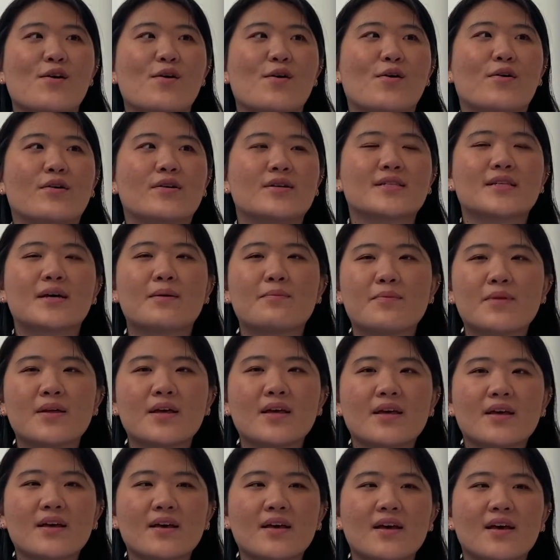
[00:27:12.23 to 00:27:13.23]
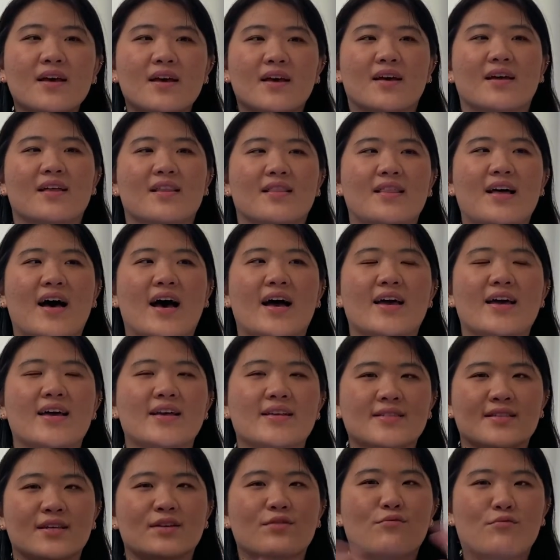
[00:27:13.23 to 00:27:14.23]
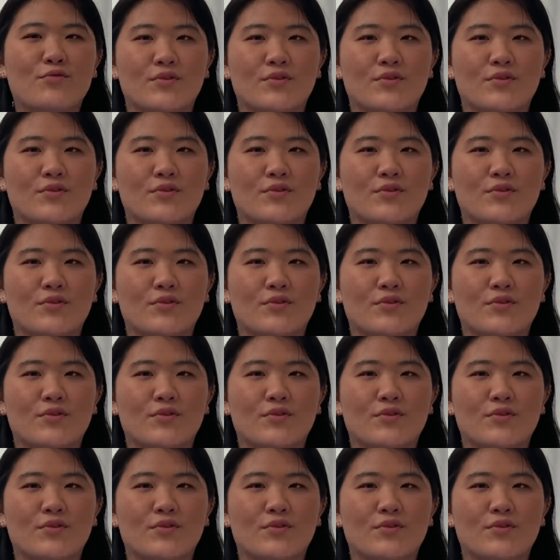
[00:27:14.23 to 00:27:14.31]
or something that isn't